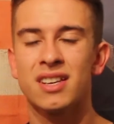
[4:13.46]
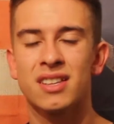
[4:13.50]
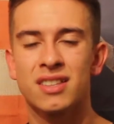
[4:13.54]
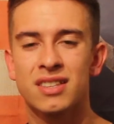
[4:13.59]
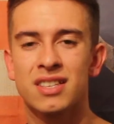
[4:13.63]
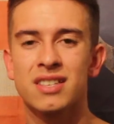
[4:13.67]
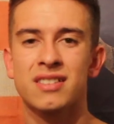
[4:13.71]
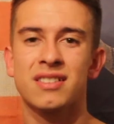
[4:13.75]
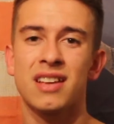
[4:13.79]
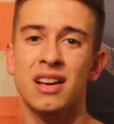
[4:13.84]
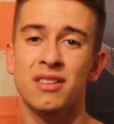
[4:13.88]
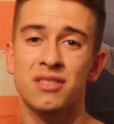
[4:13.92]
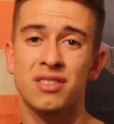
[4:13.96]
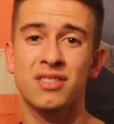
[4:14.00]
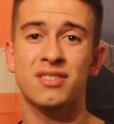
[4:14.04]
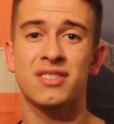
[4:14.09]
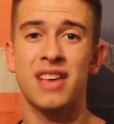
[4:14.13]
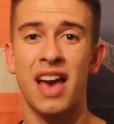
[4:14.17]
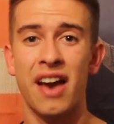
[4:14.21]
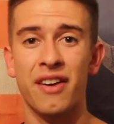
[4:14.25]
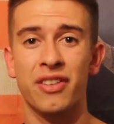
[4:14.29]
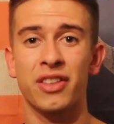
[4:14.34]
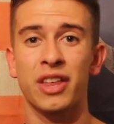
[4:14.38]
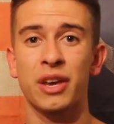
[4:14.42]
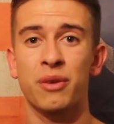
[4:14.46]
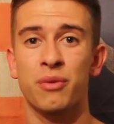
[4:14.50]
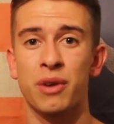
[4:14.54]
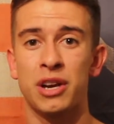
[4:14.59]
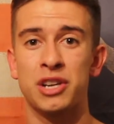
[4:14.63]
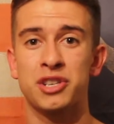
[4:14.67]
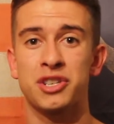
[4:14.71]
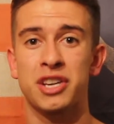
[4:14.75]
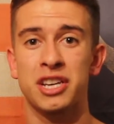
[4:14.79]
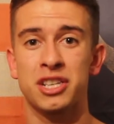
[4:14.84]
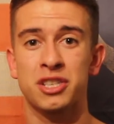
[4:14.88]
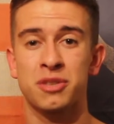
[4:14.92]
this sounds exactly like
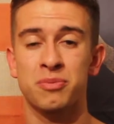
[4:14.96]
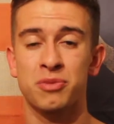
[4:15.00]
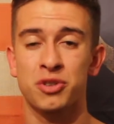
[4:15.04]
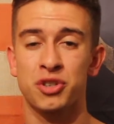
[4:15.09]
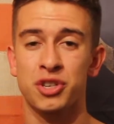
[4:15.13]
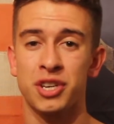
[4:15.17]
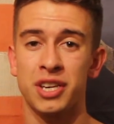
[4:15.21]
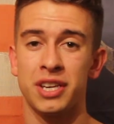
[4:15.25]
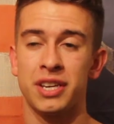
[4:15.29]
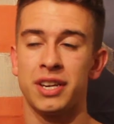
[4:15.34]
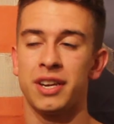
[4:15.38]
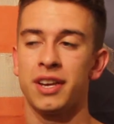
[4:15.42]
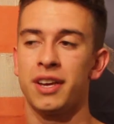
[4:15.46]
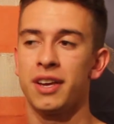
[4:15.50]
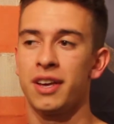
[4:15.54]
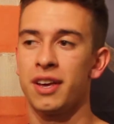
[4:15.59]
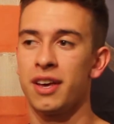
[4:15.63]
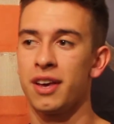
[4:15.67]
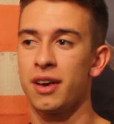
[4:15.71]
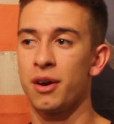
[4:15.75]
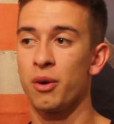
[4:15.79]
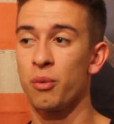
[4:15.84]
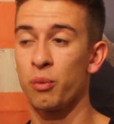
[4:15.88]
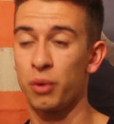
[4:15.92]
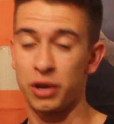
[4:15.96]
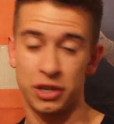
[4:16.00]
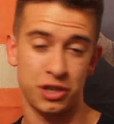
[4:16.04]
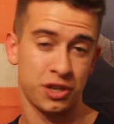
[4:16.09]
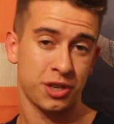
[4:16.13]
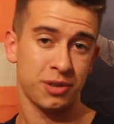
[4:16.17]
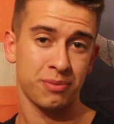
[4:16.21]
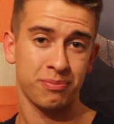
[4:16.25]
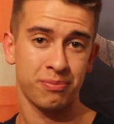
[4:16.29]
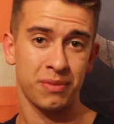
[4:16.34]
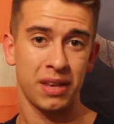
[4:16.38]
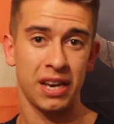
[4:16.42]
Rage Against the Machine,
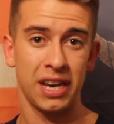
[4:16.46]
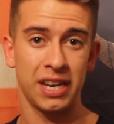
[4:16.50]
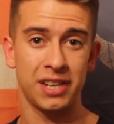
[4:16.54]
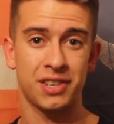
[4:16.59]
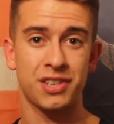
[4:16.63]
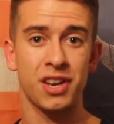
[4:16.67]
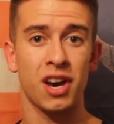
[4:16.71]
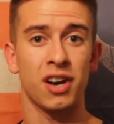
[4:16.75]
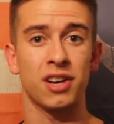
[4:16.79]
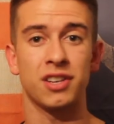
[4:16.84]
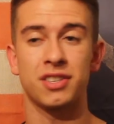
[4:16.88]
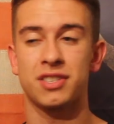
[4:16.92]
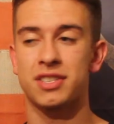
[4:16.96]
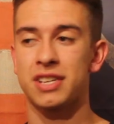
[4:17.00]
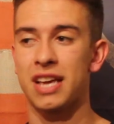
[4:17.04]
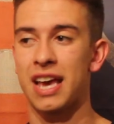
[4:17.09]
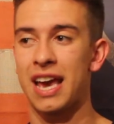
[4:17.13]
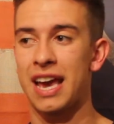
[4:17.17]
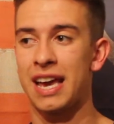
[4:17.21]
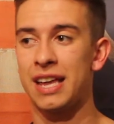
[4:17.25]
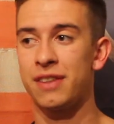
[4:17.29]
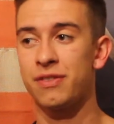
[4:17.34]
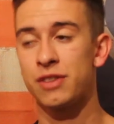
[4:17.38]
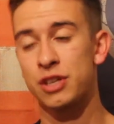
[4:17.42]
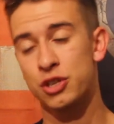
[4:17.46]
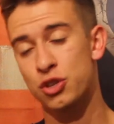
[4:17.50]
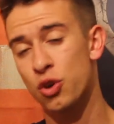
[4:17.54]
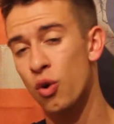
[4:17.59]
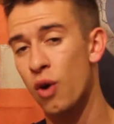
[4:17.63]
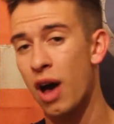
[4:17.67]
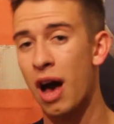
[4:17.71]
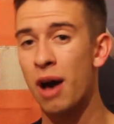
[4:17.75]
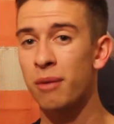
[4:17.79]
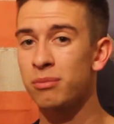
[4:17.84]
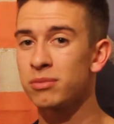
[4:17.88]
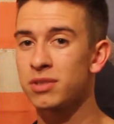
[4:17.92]
which it does. And this whole
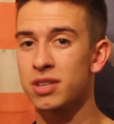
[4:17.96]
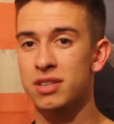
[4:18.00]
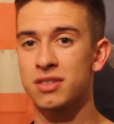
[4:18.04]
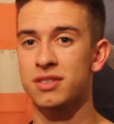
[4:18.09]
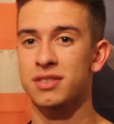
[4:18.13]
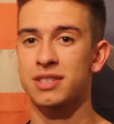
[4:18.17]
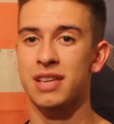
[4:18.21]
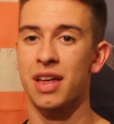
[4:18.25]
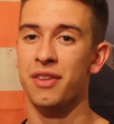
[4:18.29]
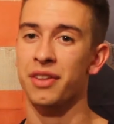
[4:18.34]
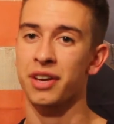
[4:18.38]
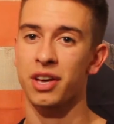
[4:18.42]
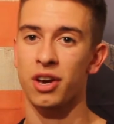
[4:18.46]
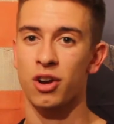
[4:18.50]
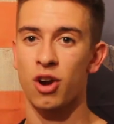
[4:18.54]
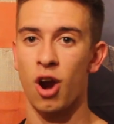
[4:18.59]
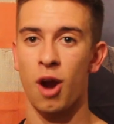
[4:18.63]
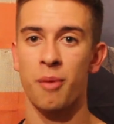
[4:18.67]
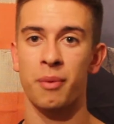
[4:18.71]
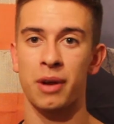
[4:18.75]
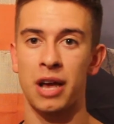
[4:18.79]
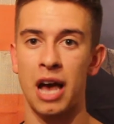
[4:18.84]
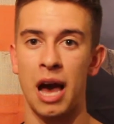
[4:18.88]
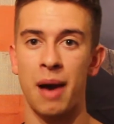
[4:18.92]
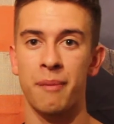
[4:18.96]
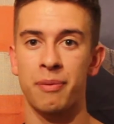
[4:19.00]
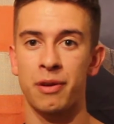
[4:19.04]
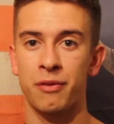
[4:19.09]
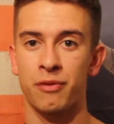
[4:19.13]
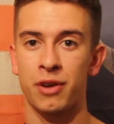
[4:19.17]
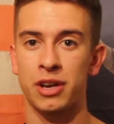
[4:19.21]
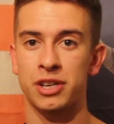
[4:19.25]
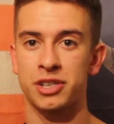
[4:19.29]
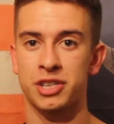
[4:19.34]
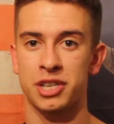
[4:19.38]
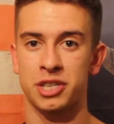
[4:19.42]
album doesn't sound like a carbon copy of
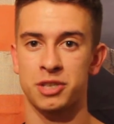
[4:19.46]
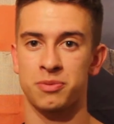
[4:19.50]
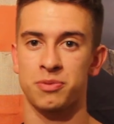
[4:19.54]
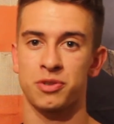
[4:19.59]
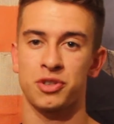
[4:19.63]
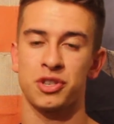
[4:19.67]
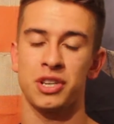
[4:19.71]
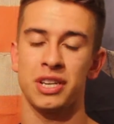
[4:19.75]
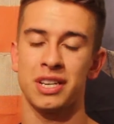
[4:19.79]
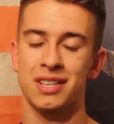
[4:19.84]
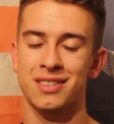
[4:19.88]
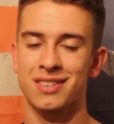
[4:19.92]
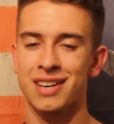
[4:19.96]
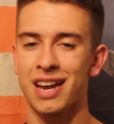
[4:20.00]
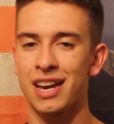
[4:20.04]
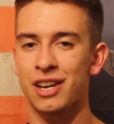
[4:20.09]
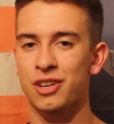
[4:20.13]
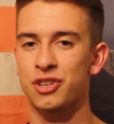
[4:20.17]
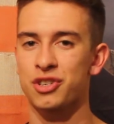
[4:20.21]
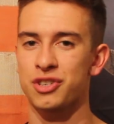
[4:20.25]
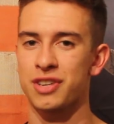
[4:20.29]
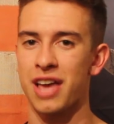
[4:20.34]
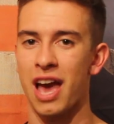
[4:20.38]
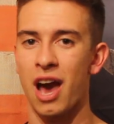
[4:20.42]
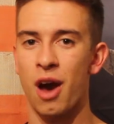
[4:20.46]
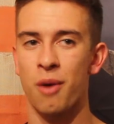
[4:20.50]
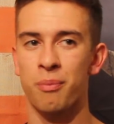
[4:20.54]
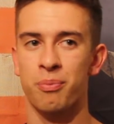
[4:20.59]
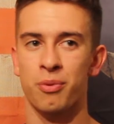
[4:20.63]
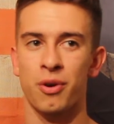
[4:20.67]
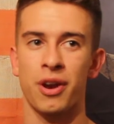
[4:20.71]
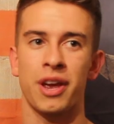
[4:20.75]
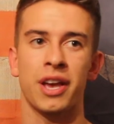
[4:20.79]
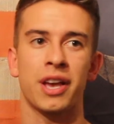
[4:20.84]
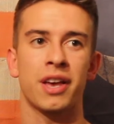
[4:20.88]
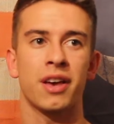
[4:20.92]
Rage Against the Machine. It's kind of just
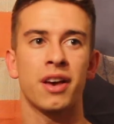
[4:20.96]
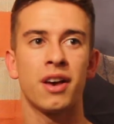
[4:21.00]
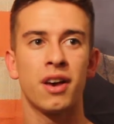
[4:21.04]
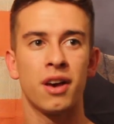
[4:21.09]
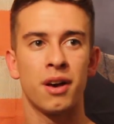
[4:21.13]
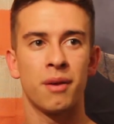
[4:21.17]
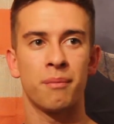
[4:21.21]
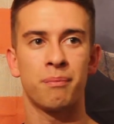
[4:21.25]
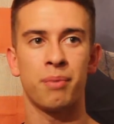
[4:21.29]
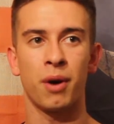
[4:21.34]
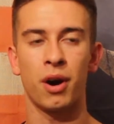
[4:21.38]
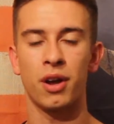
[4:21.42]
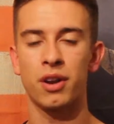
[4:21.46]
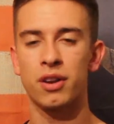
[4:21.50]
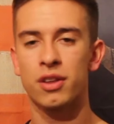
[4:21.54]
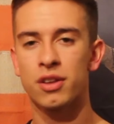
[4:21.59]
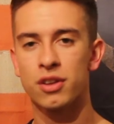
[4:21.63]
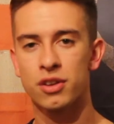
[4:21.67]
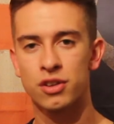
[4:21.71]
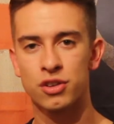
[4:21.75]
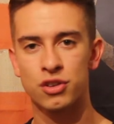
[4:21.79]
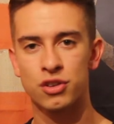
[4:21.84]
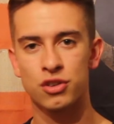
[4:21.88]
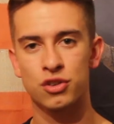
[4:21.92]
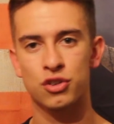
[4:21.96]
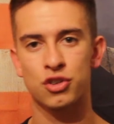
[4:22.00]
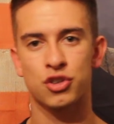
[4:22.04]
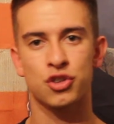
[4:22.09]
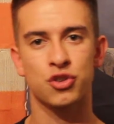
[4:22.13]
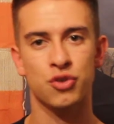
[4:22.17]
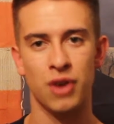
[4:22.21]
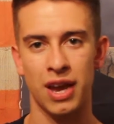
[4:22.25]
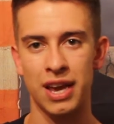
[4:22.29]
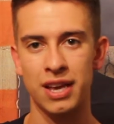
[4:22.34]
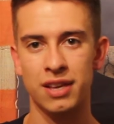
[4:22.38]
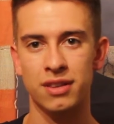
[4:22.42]
Outbreak. But
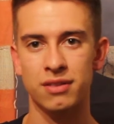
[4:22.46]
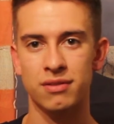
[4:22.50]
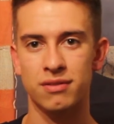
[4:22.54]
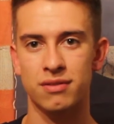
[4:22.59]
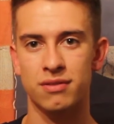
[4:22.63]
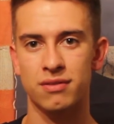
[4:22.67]
Stray